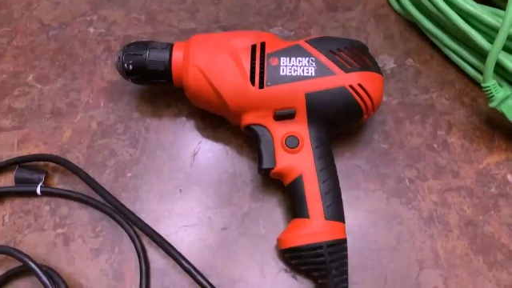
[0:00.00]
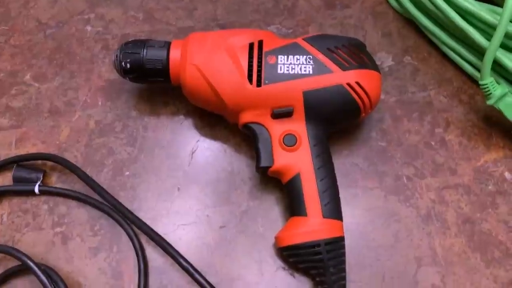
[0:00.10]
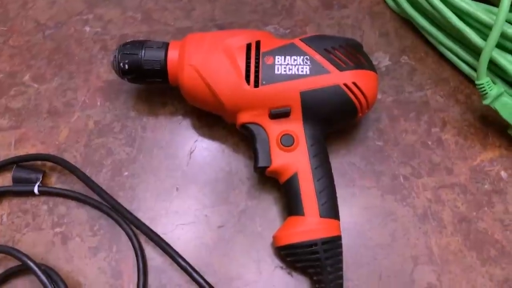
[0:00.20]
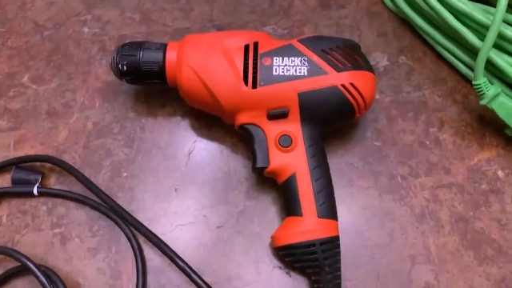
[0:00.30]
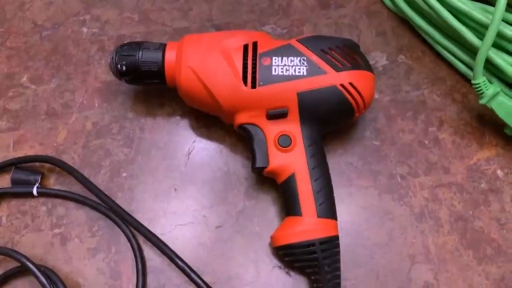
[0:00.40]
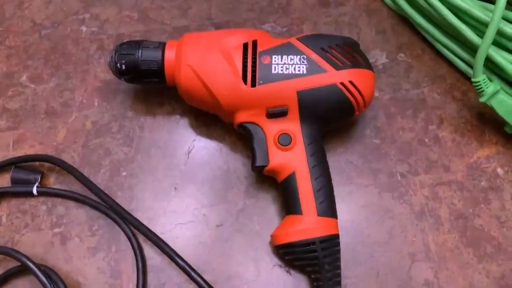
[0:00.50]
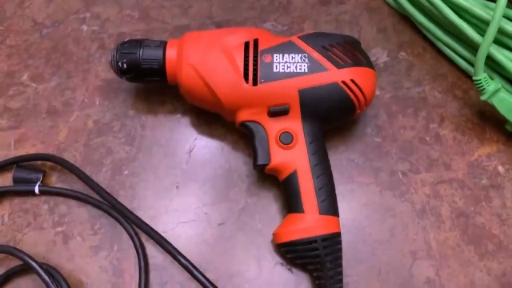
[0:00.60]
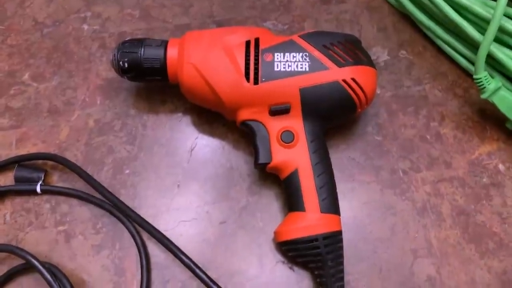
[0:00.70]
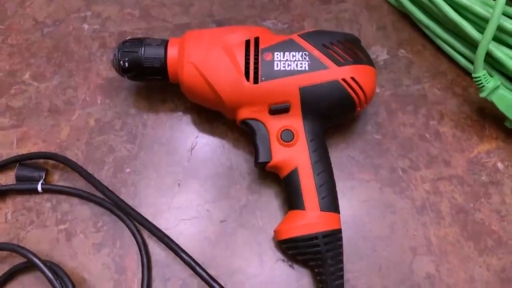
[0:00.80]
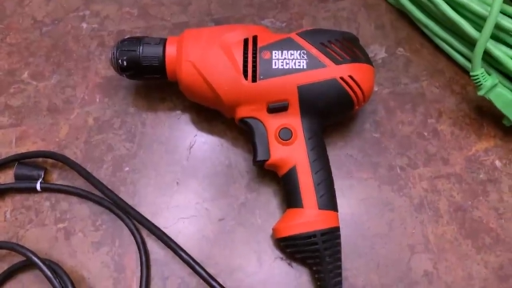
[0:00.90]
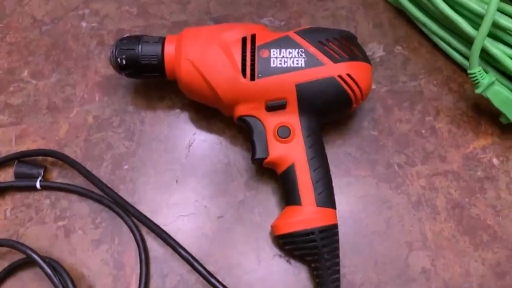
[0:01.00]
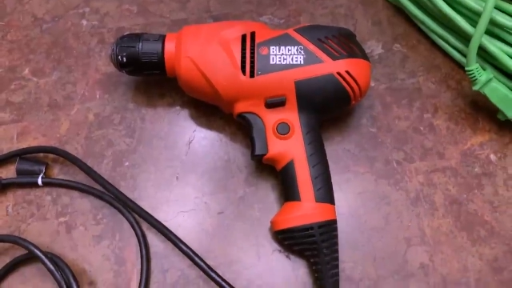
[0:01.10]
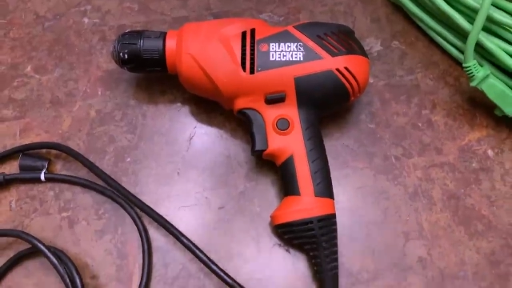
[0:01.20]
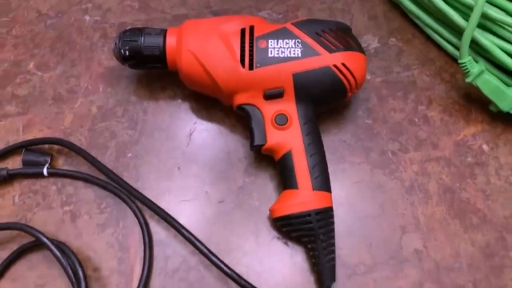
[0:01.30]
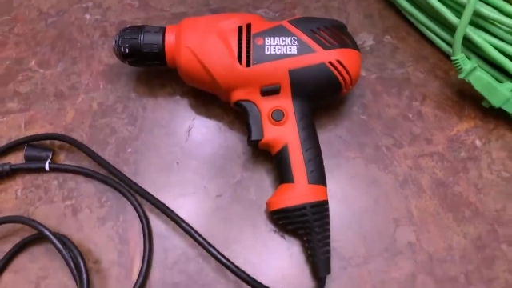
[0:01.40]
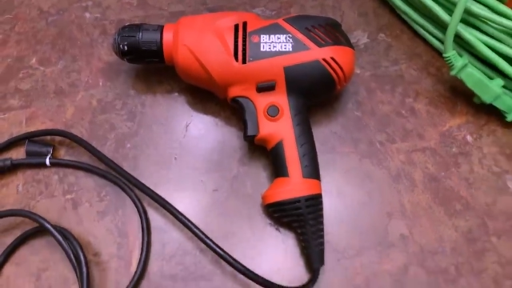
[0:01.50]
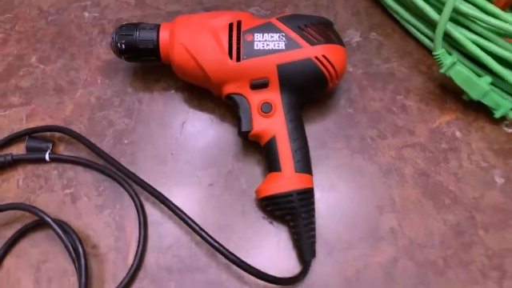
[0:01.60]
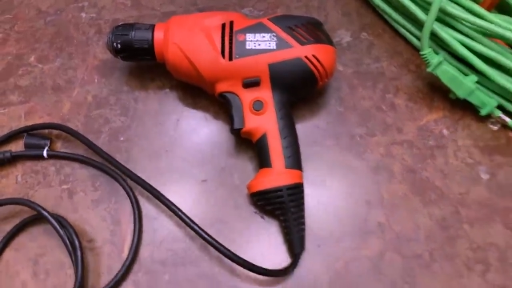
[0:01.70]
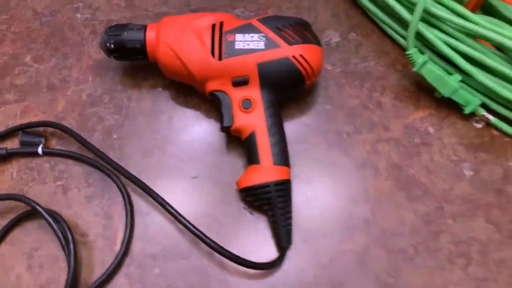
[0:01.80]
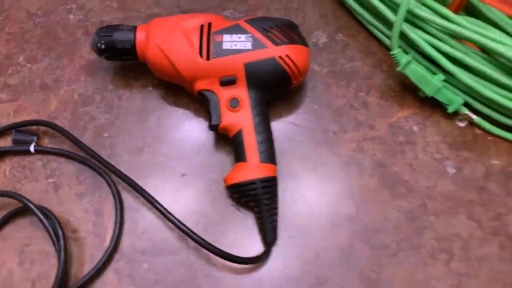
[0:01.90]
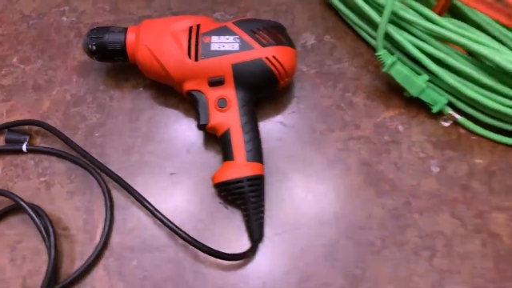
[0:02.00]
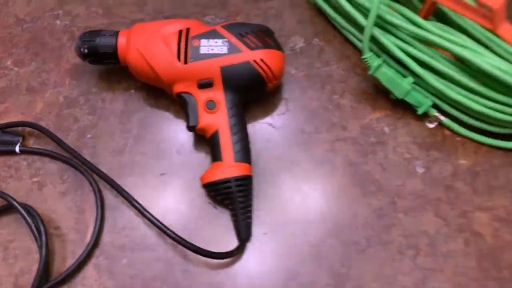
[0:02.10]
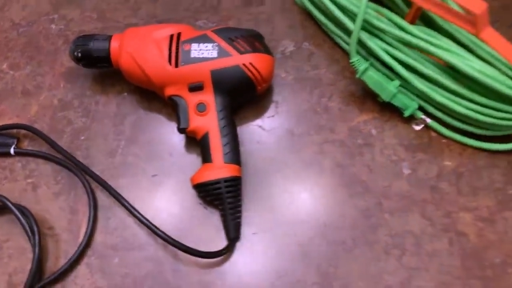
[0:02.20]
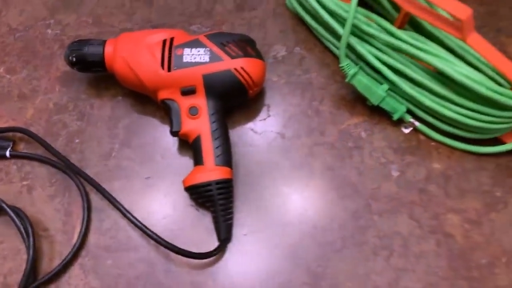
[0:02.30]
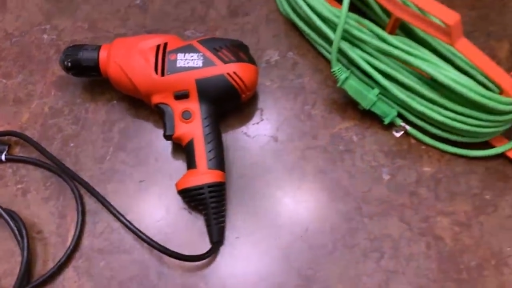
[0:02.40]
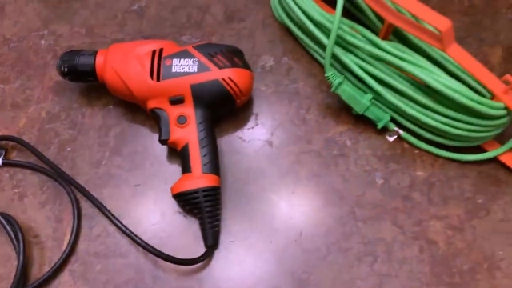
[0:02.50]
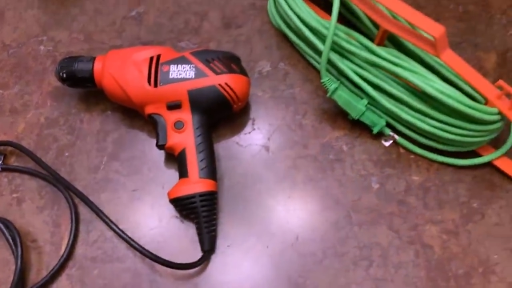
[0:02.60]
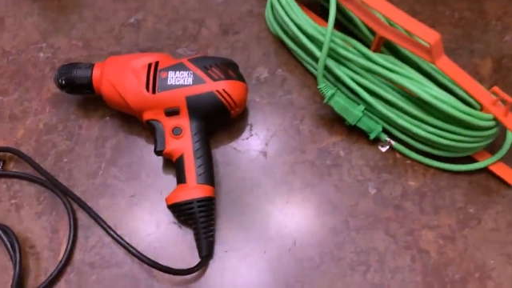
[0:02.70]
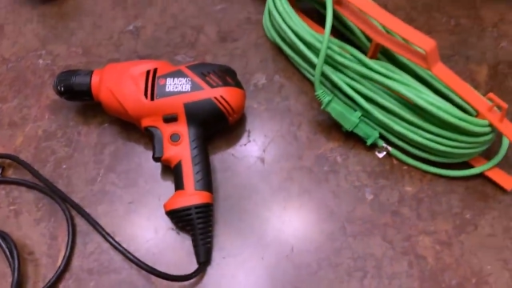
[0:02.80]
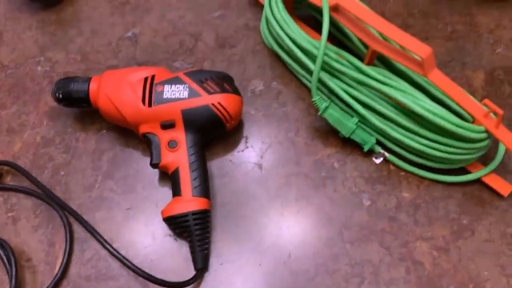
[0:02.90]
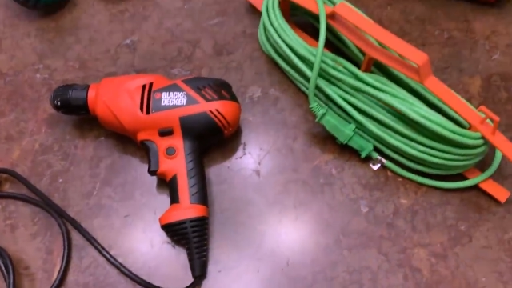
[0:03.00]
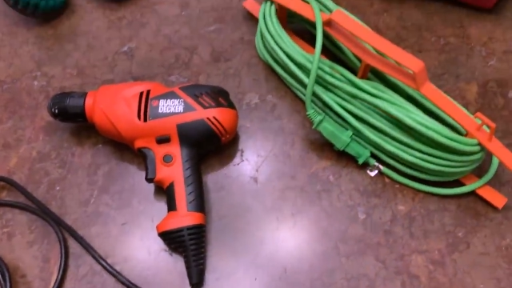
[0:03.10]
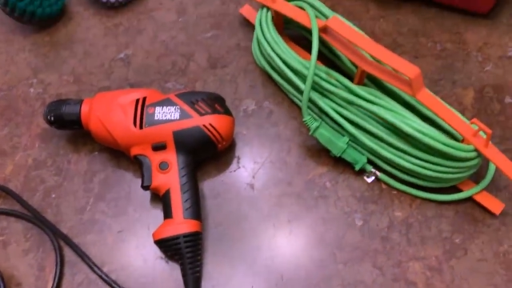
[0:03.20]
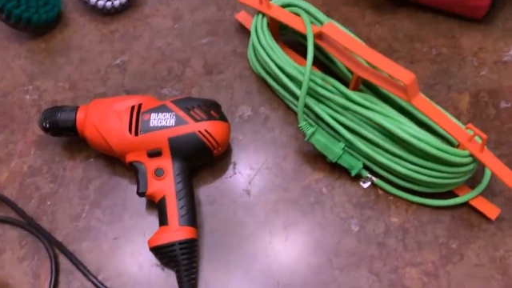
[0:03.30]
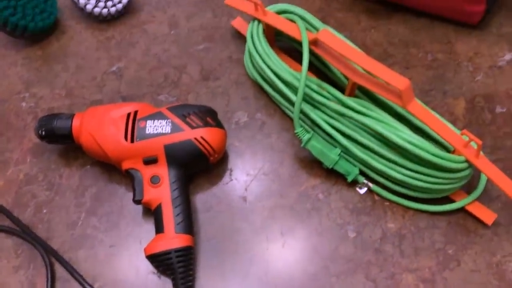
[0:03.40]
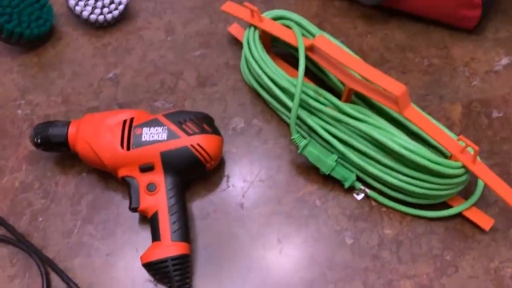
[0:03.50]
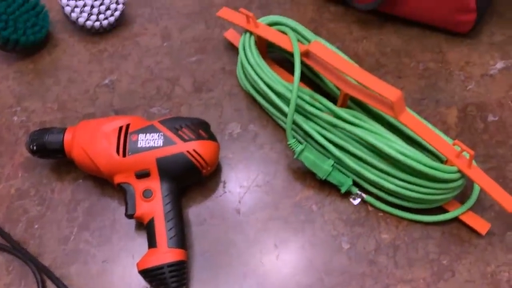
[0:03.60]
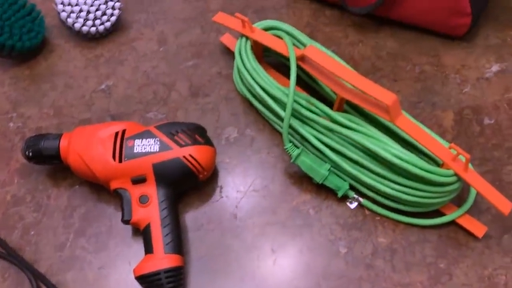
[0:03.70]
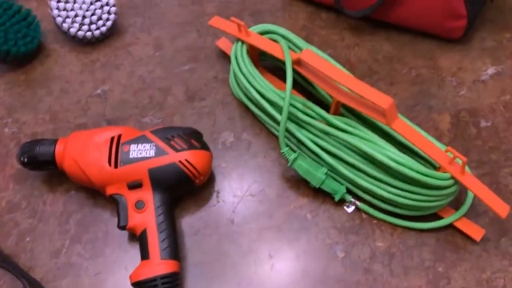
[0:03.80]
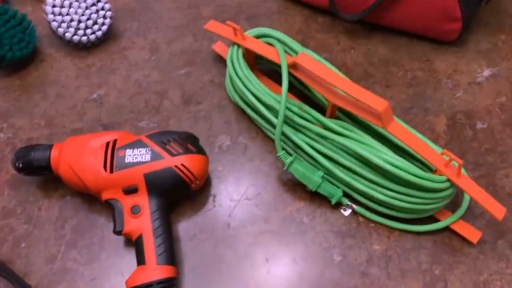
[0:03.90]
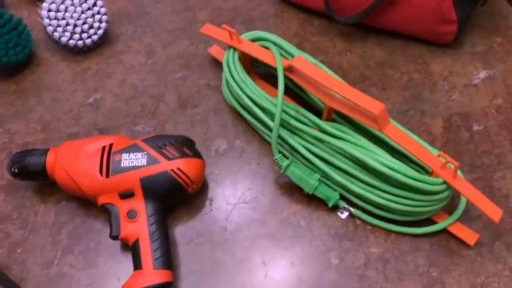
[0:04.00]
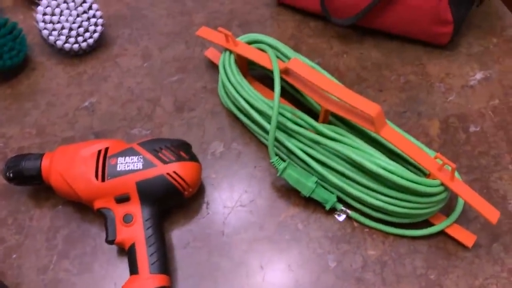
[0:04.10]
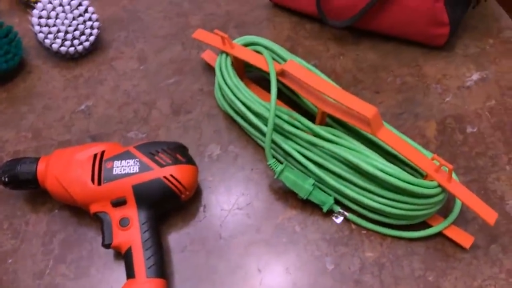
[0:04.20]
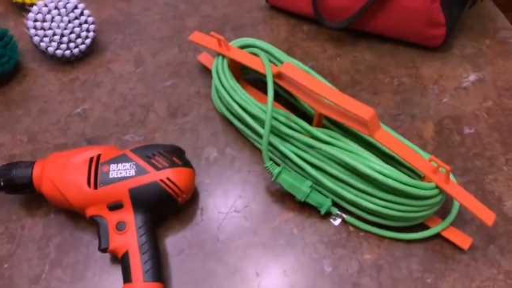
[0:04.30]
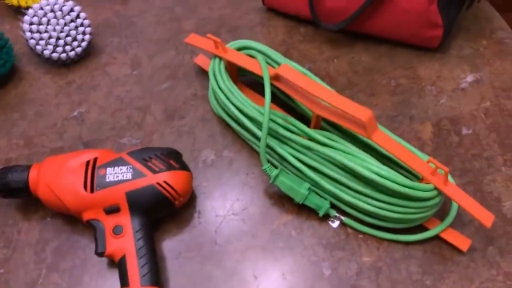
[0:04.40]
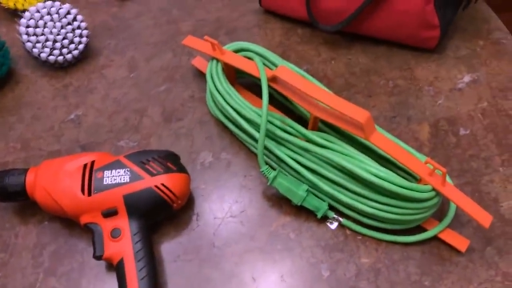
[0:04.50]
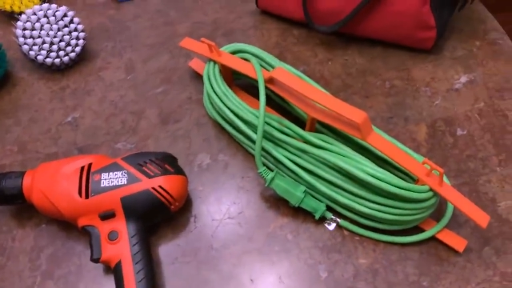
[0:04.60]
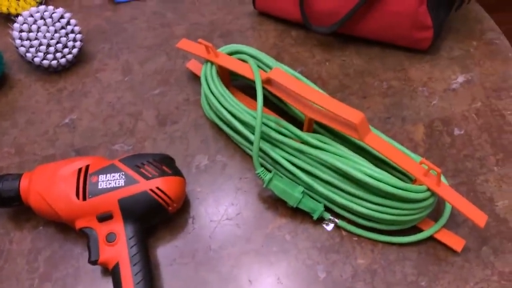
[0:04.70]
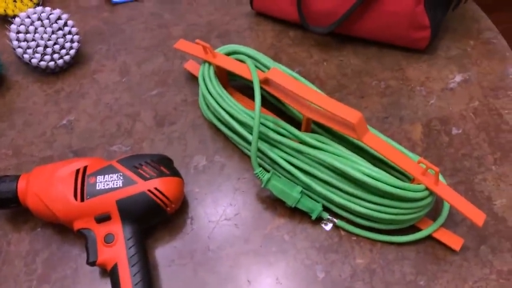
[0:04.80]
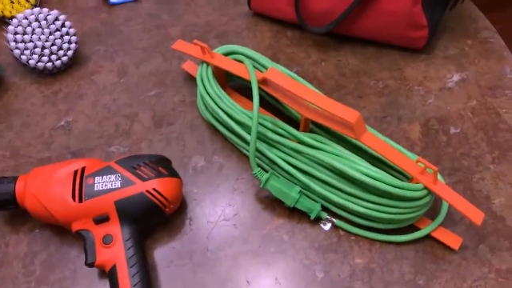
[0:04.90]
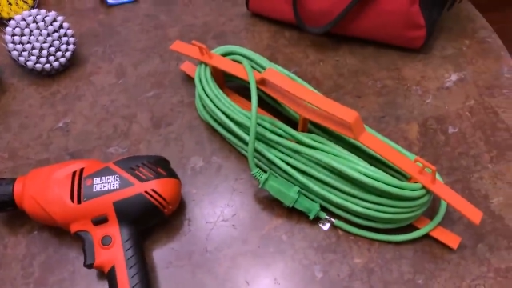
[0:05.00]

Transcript: (no speaker visible)